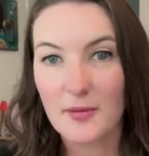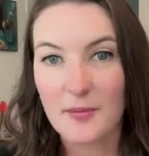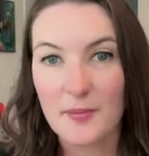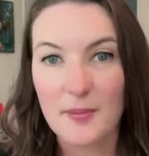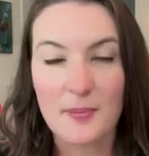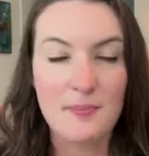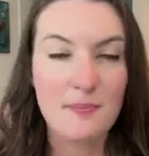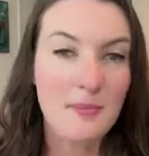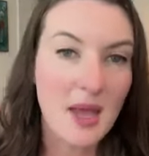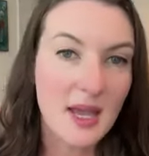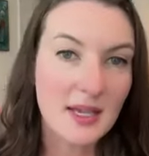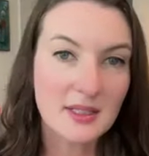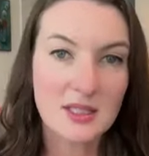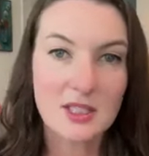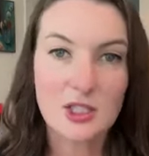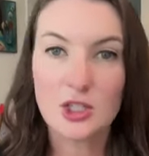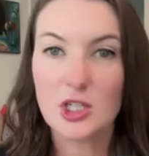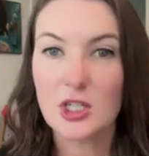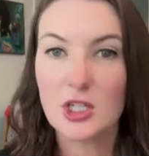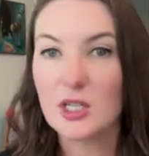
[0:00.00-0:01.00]

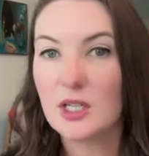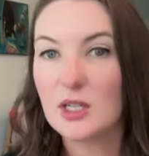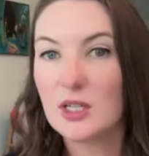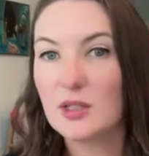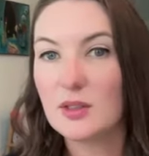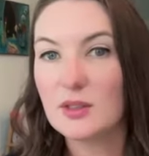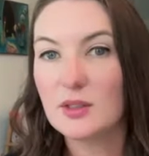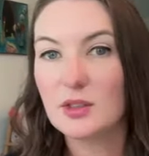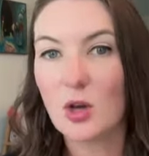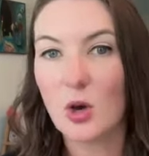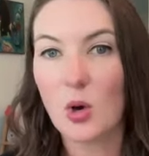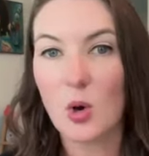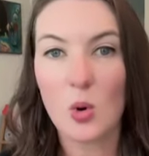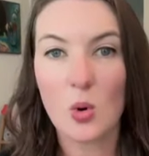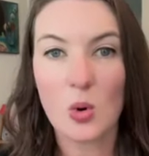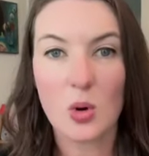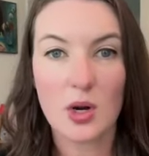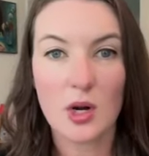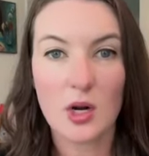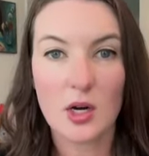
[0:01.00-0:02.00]
messages
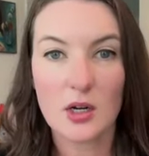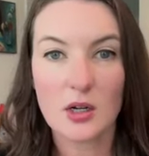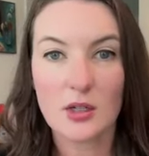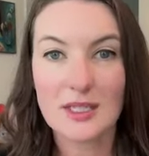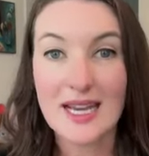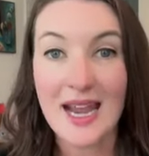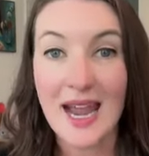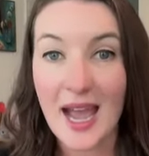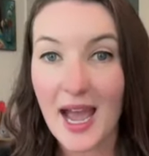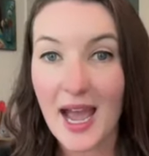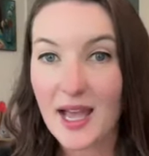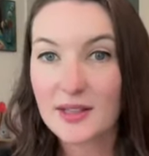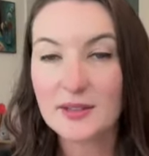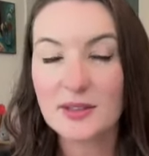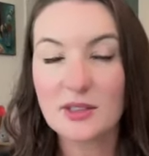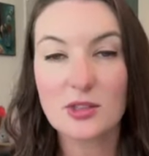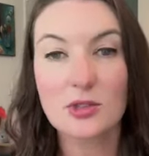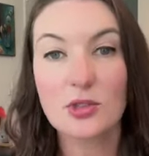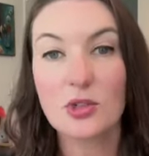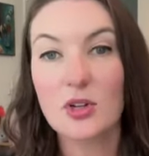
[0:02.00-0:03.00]
or
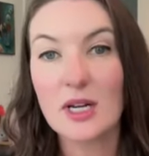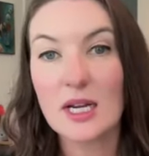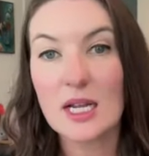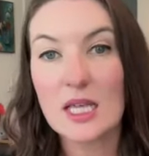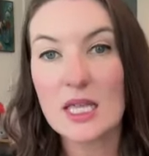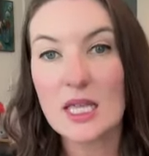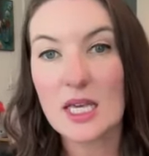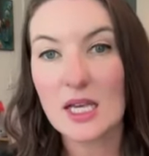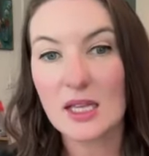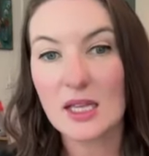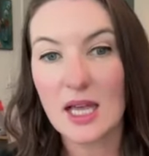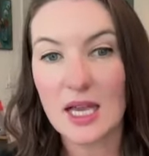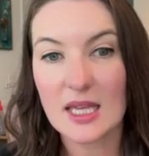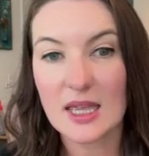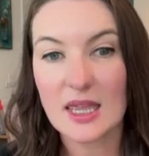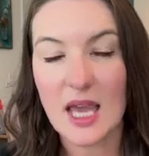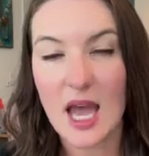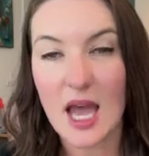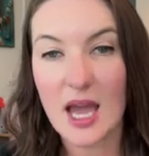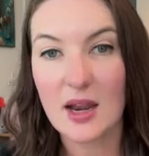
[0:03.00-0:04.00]
tasks or anything
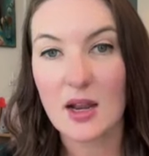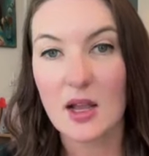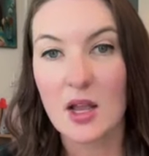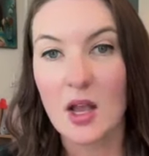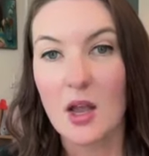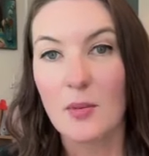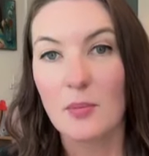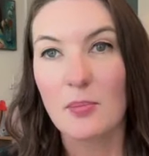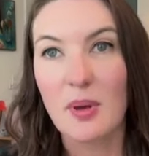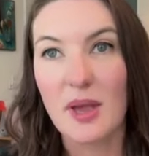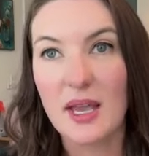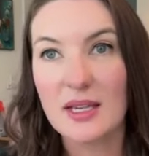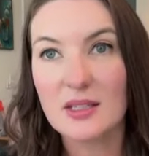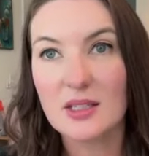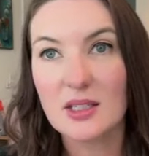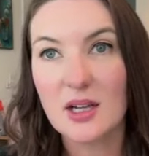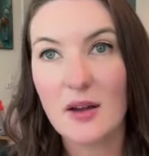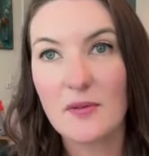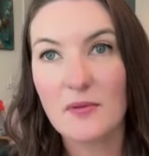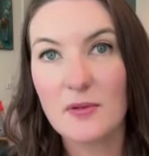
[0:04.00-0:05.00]
like that
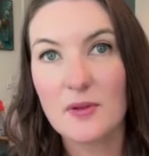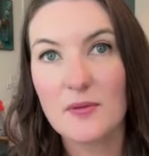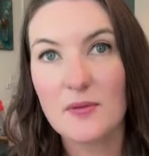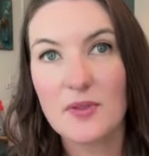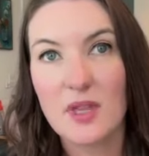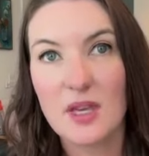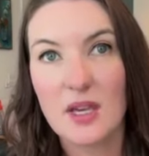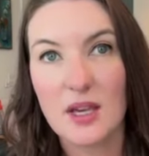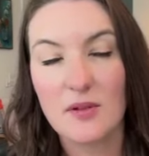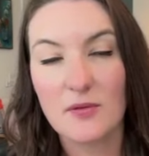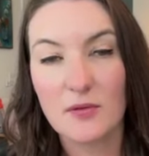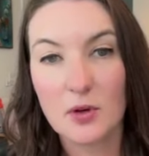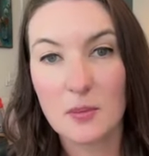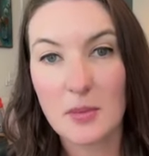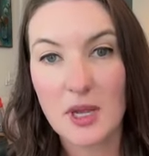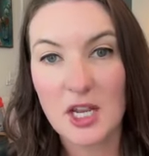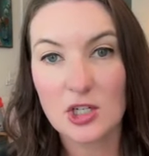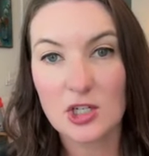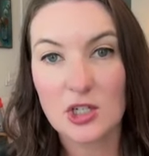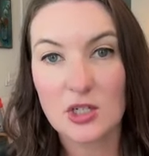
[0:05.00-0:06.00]
based off of the
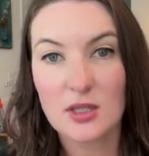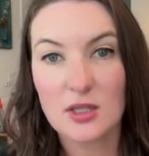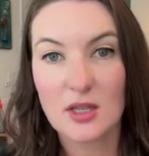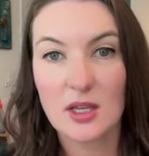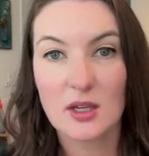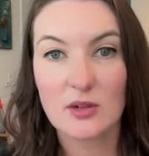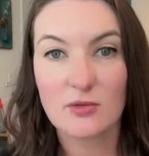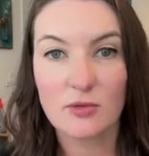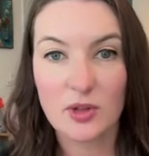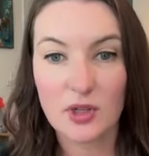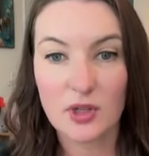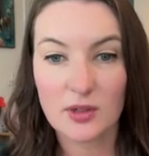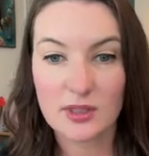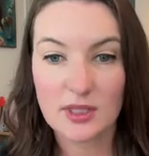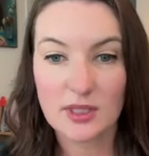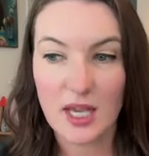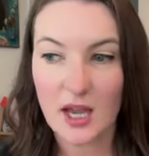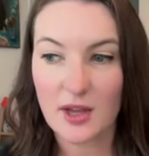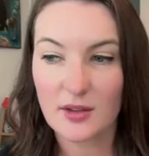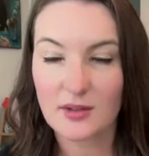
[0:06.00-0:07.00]
information that Real
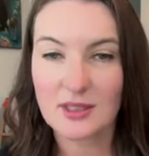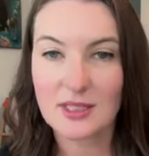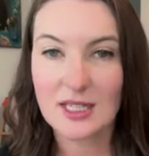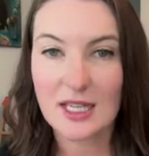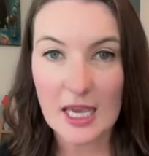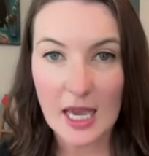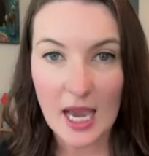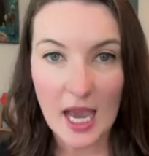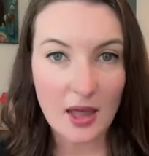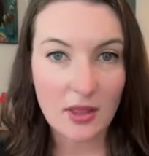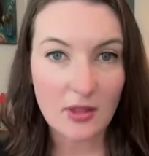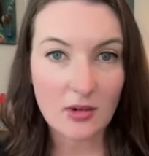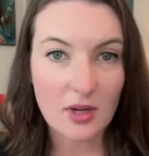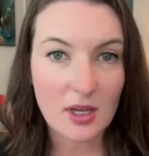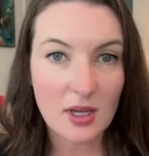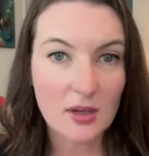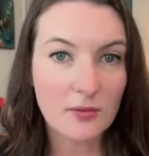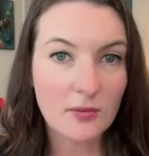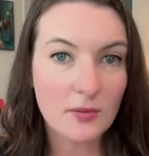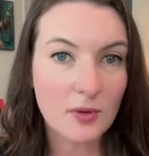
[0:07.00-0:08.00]
Scout's
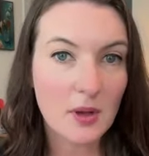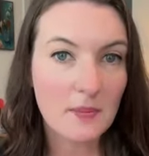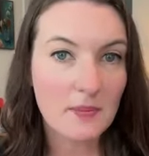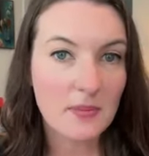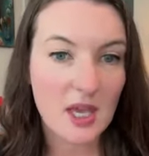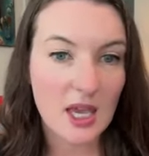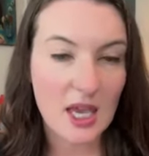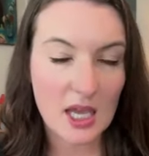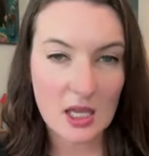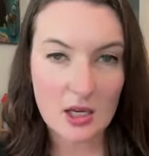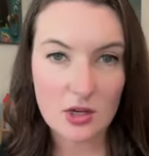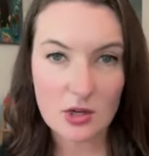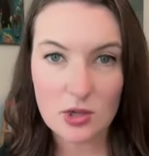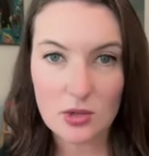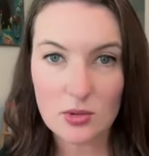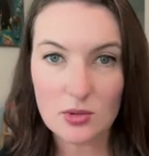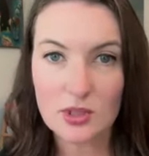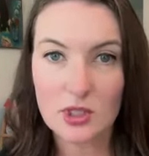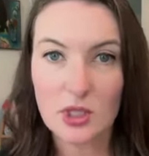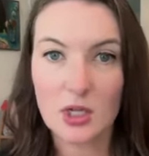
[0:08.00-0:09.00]
gathering from the end
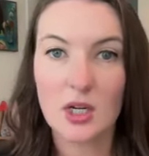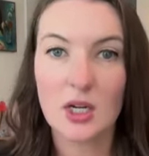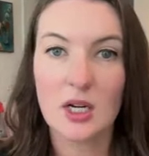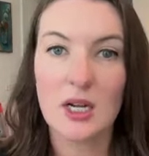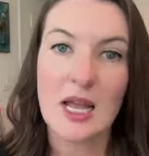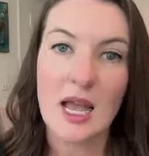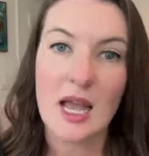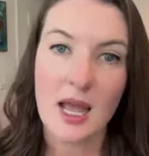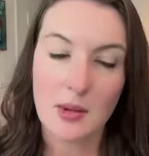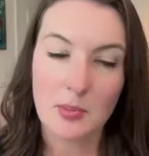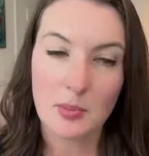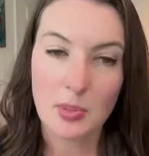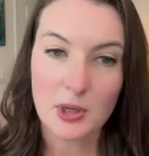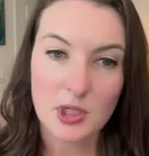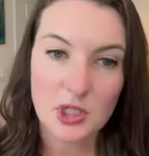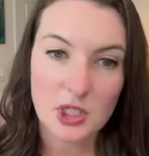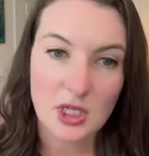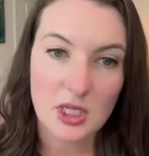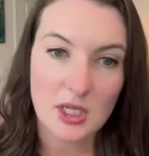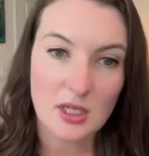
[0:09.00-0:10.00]
user and
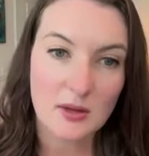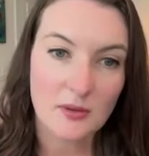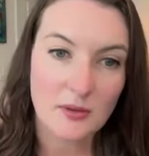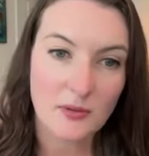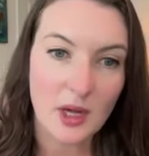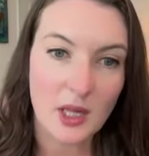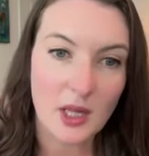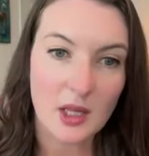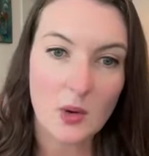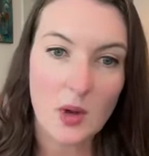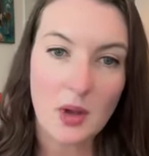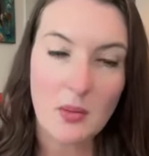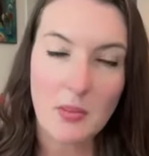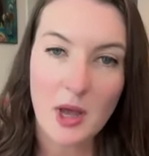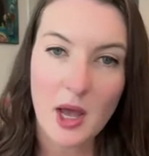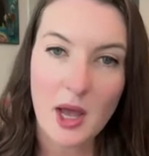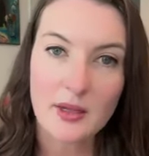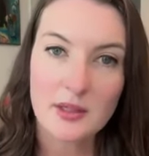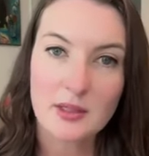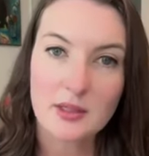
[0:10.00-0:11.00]
pushing into follow-up
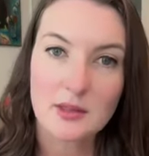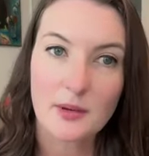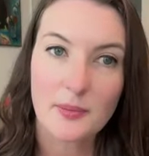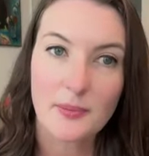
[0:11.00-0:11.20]
boss?